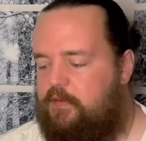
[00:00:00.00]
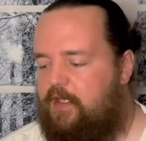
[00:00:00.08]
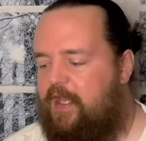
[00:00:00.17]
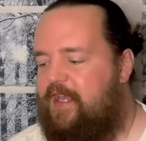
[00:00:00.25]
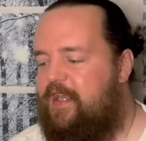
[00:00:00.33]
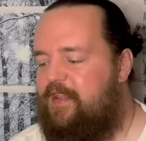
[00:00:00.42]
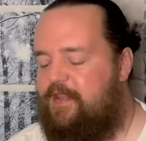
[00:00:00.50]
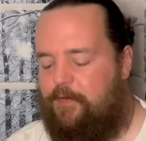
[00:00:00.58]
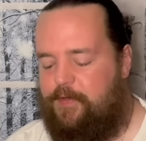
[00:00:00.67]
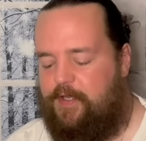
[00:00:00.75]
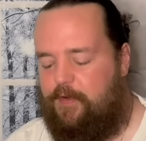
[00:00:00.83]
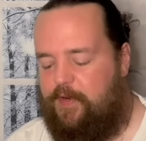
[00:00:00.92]
Hey, there
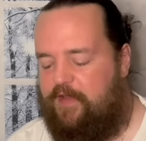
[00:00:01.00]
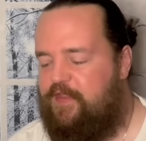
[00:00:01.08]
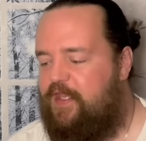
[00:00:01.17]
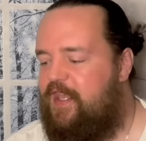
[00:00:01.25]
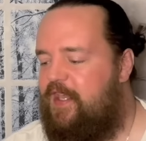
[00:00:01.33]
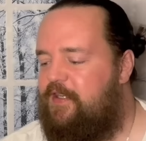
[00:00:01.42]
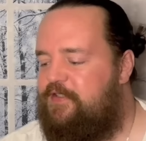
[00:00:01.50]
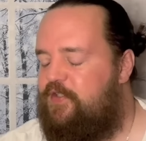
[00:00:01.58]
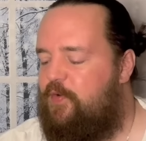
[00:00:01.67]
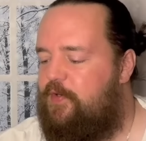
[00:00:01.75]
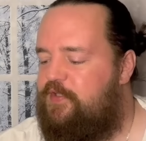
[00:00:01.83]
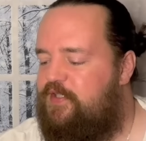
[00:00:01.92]
we go. We have the King of
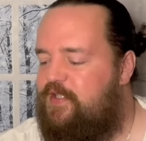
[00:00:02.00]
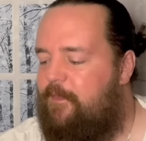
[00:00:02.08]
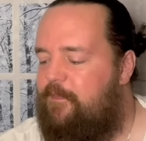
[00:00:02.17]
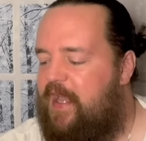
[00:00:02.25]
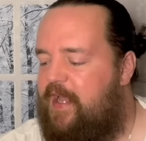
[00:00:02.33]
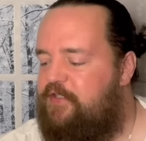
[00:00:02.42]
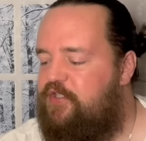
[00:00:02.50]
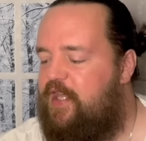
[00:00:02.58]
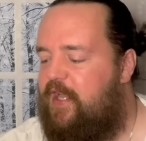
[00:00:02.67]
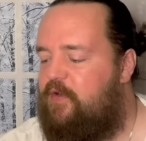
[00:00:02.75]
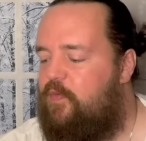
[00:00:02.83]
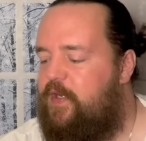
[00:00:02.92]
Swords to match
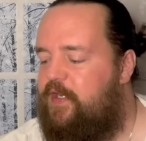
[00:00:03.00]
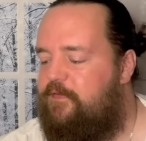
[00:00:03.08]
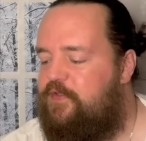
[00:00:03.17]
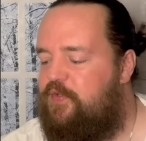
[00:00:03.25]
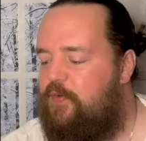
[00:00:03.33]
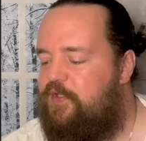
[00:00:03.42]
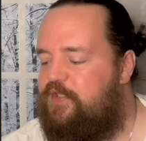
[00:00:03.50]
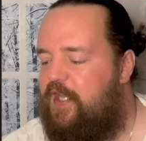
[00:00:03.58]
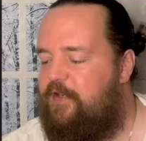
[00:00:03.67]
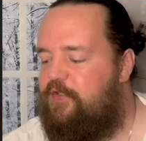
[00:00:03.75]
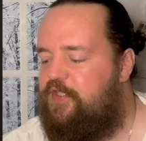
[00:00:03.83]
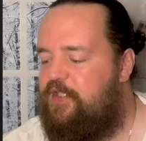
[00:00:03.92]
that Queen of Swords
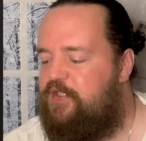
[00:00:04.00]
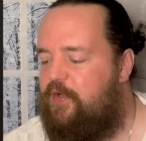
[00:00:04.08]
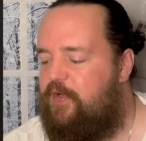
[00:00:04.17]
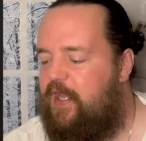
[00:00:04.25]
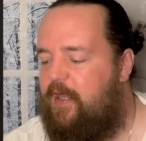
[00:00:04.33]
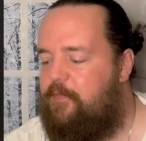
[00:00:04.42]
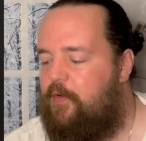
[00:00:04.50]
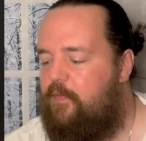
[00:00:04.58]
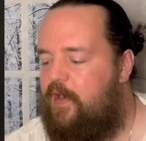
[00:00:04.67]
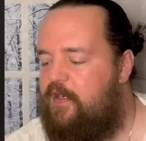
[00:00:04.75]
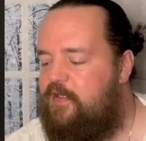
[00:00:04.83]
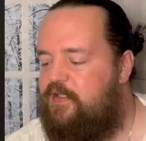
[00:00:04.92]
energy. So yeah, I'm
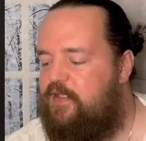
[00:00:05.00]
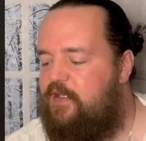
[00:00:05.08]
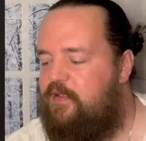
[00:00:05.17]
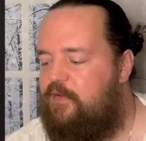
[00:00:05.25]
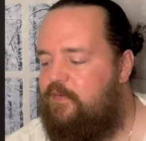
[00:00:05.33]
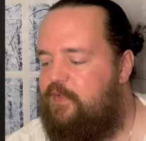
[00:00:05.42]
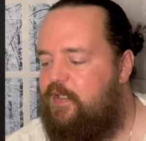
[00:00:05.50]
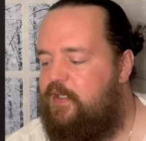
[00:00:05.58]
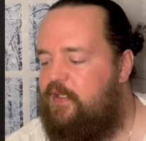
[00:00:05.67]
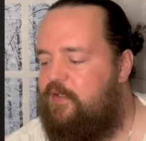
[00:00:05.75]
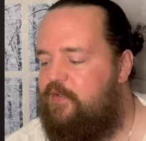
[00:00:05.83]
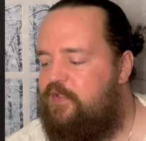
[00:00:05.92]
already seeing a
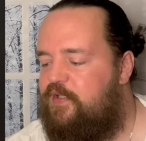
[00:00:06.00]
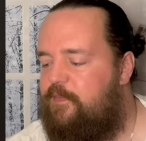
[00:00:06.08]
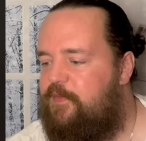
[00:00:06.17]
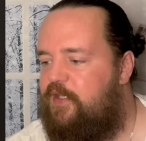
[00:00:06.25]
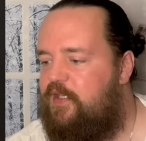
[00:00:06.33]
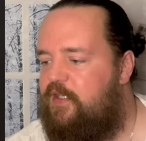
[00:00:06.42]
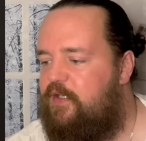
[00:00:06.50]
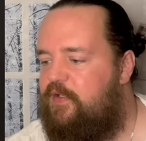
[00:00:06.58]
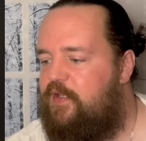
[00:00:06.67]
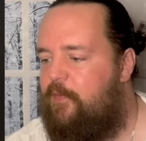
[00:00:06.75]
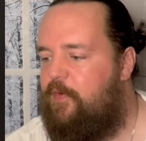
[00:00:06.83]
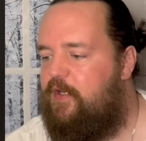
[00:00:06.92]
little something here
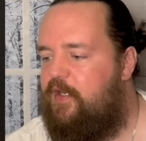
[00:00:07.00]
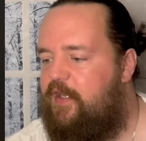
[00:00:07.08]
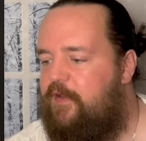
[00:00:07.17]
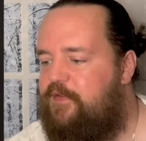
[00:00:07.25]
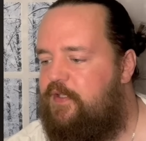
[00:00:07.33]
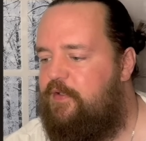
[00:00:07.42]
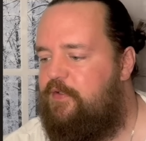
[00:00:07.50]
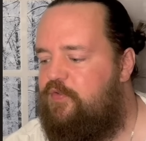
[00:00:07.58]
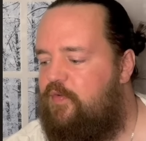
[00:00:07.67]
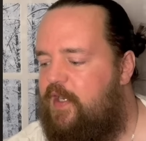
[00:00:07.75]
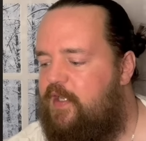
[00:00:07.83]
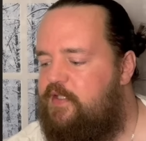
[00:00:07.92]
that we're going to have to
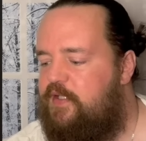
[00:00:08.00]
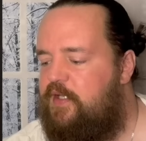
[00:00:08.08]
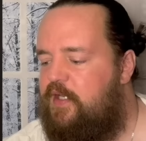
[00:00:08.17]
address.